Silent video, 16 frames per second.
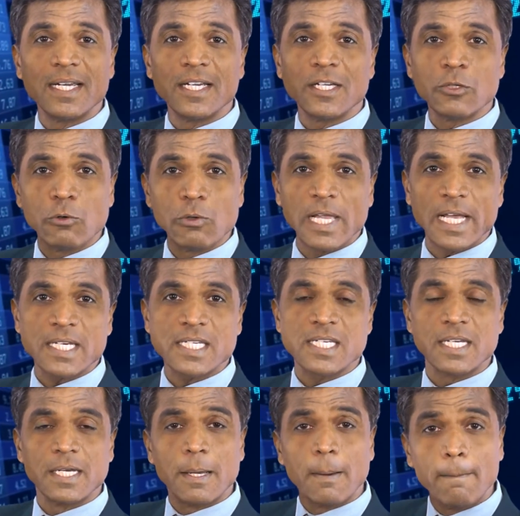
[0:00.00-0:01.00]
2
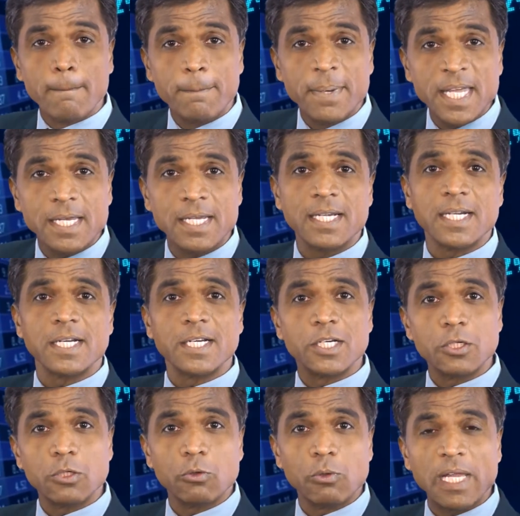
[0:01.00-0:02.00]
lakhs, B,
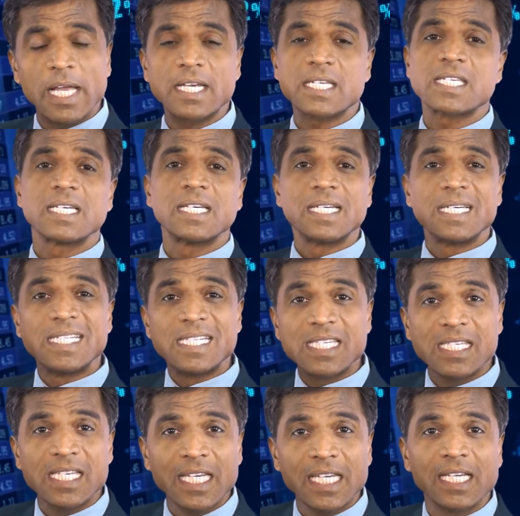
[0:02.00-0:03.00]
2 lakhs,
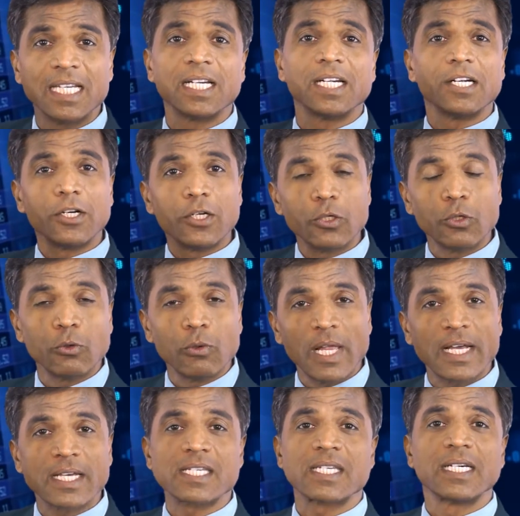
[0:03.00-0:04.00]
C, 2
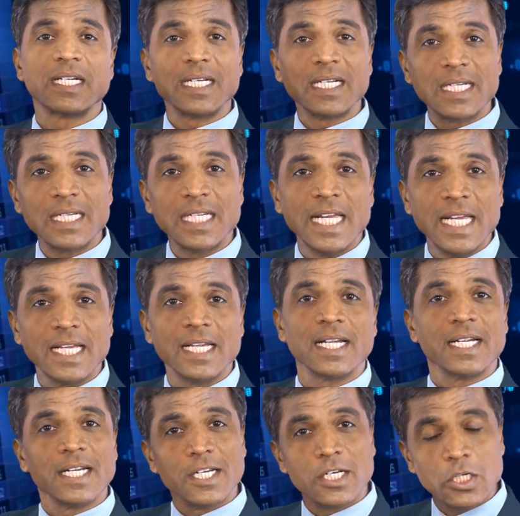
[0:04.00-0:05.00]
lakhs,
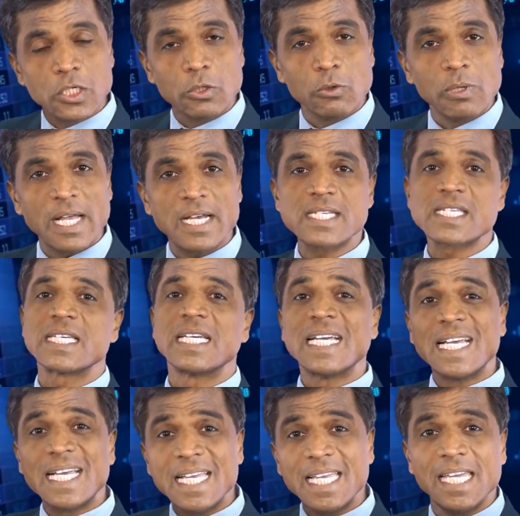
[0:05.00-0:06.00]
D, 2 lakhs,
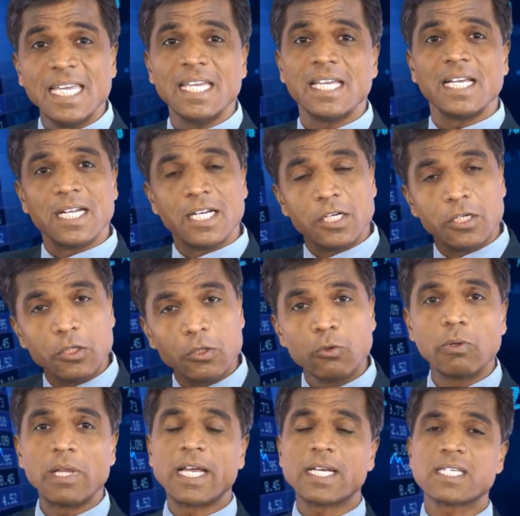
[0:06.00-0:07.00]
E, 2
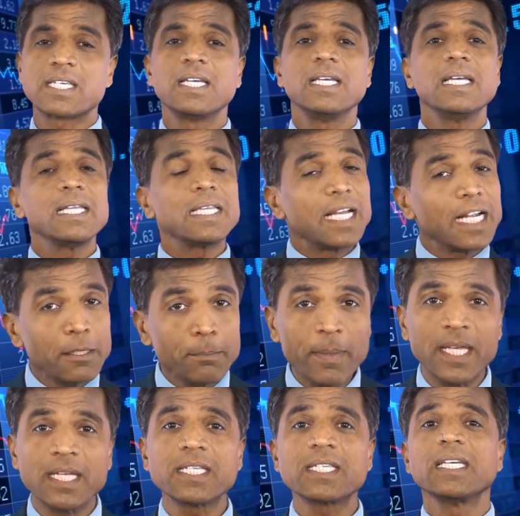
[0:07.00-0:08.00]
lakhs. That
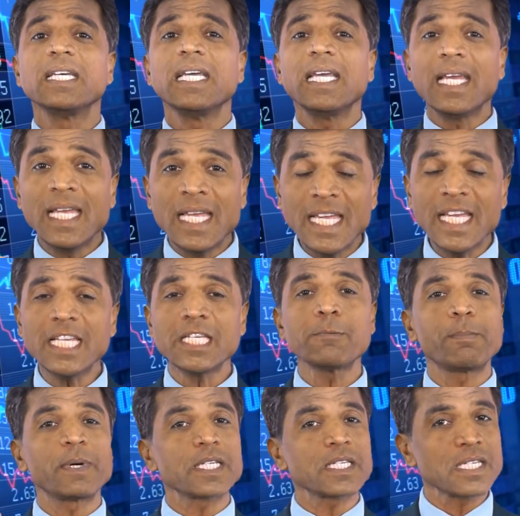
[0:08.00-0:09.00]
means each
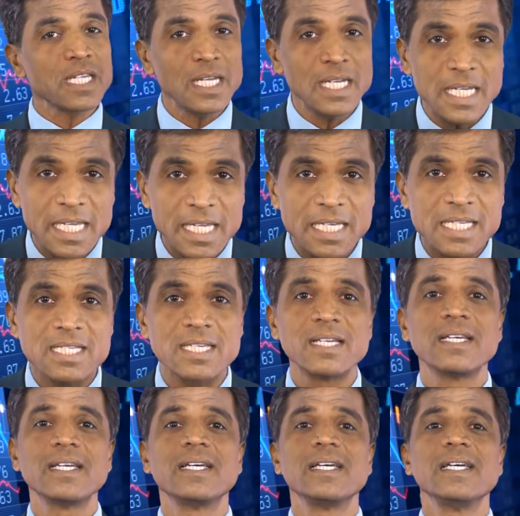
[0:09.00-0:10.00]
person is
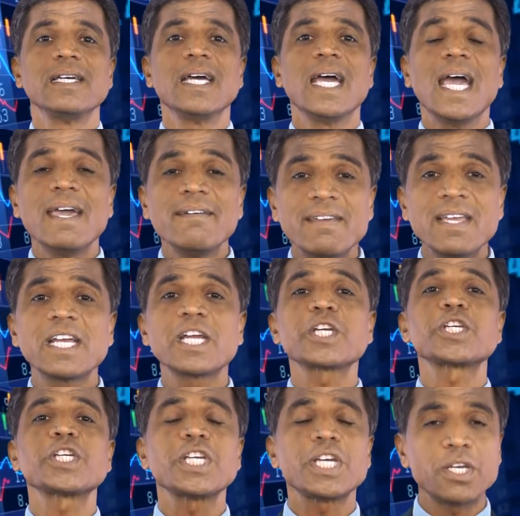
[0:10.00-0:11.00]
having a
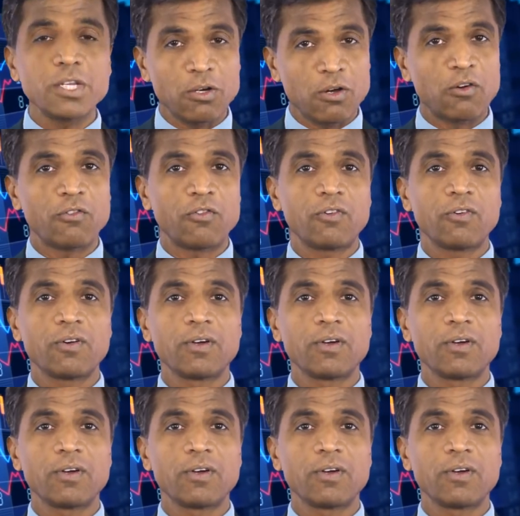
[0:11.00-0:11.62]
share of